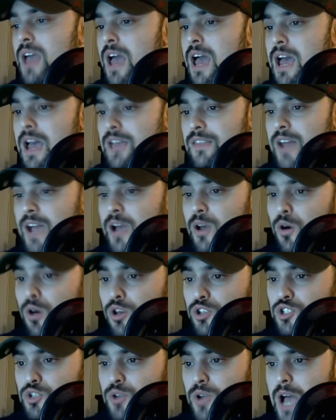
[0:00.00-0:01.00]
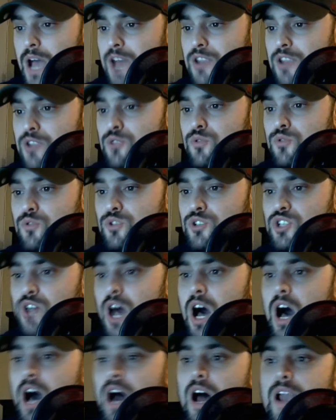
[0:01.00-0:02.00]
And I also got news
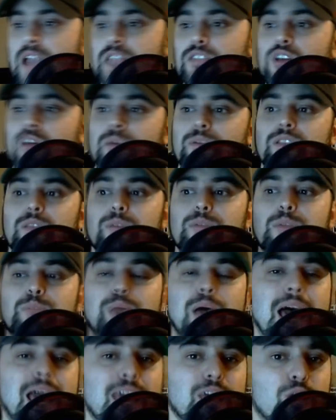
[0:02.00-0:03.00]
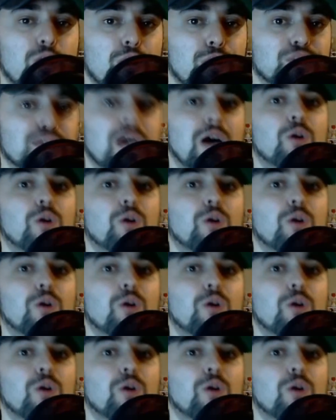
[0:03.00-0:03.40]
on WWE payoffs,